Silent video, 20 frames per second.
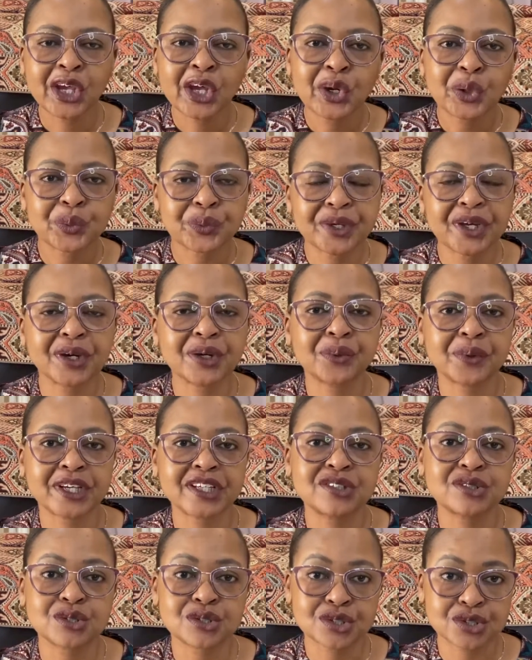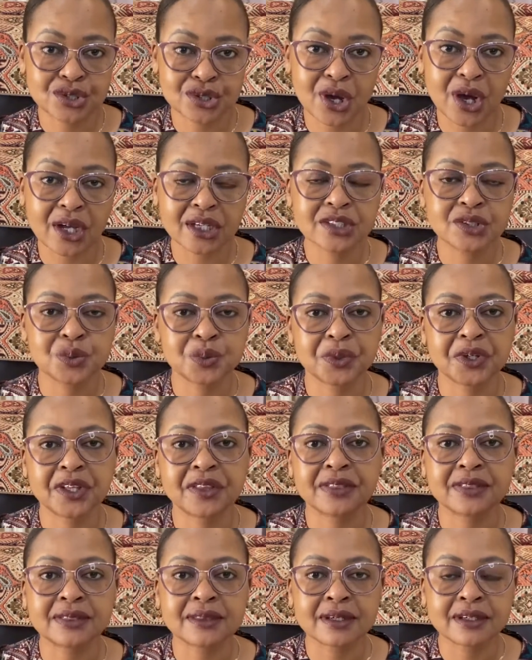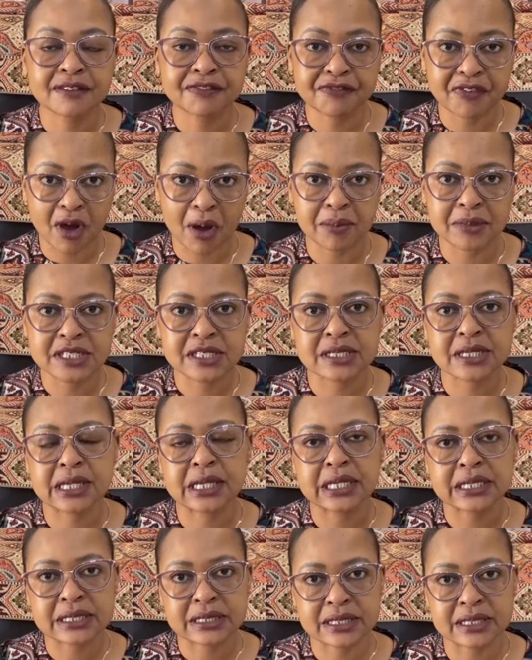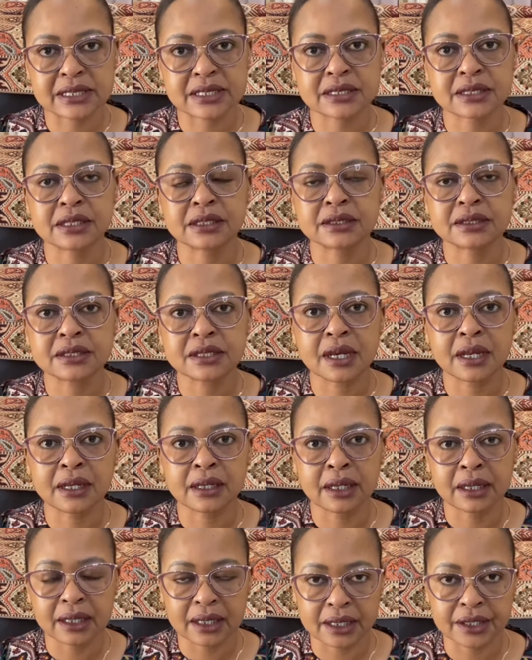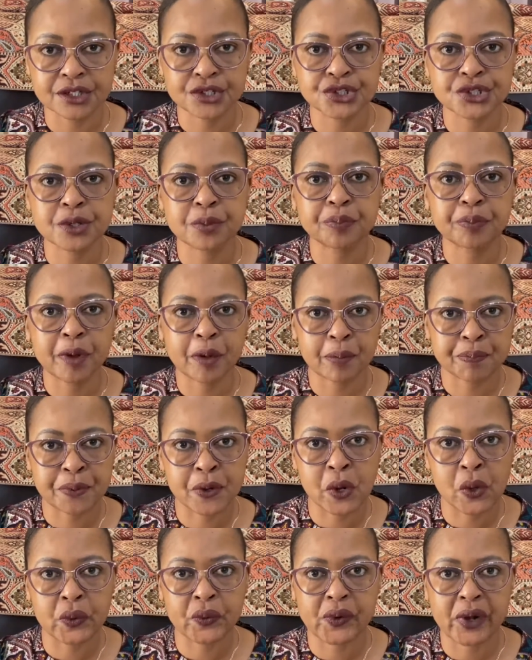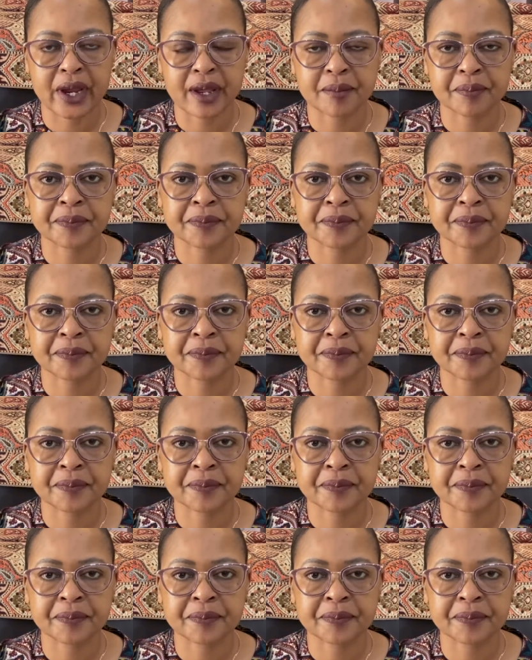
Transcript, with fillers: We are going to start with the pharmacy assistant learnership program.